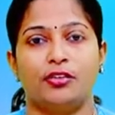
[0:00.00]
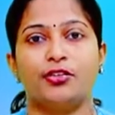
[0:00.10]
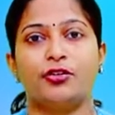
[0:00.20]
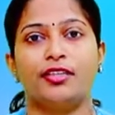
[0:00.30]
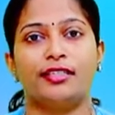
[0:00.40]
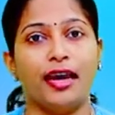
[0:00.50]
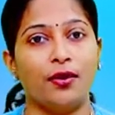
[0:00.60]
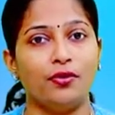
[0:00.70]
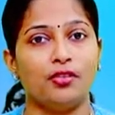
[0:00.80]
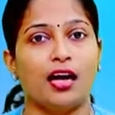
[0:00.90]
so the
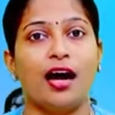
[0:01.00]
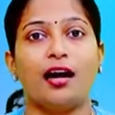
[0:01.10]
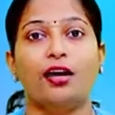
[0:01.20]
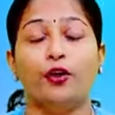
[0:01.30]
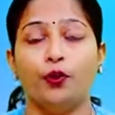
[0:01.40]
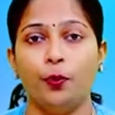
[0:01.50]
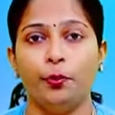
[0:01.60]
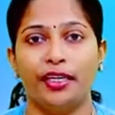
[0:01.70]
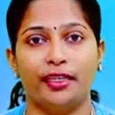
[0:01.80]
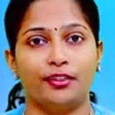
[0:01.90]
sounds are
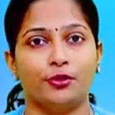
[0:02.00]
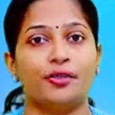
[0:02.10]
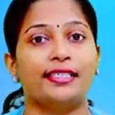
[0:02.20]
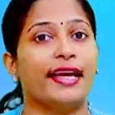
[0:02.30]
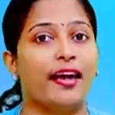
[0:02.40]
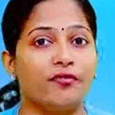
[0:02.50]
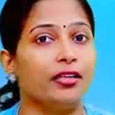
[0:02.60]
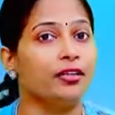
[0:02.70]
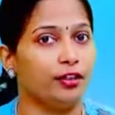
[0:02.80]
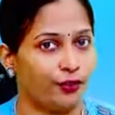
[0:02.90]
grouped into
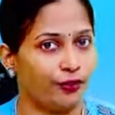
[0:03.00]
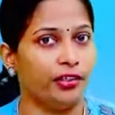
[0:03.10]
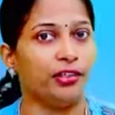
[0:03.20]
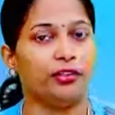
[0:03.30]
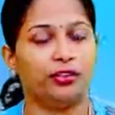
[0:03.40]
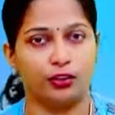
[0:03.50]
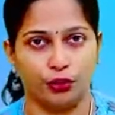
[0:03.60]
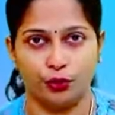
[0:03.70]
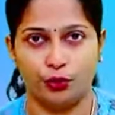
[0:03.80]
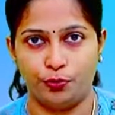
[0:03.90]
7 different
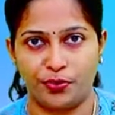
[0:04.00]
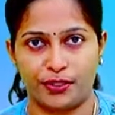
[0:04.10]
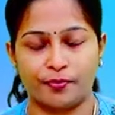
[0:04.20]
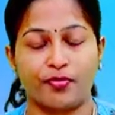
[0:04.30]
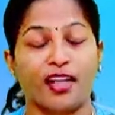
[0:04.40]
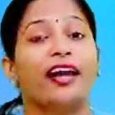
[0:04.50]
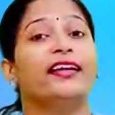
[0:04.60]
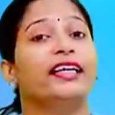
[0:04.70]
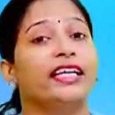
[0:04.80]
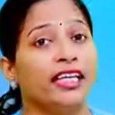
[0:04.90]
groups
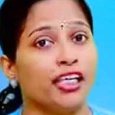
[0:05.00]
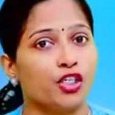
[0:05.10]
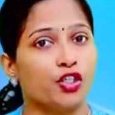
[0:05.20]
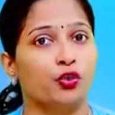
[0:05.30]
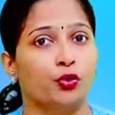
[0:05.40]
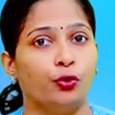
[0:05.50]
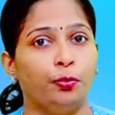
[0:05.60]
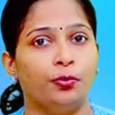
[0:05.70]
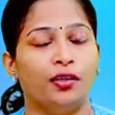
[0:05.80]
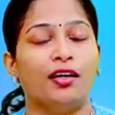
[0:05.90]
and each group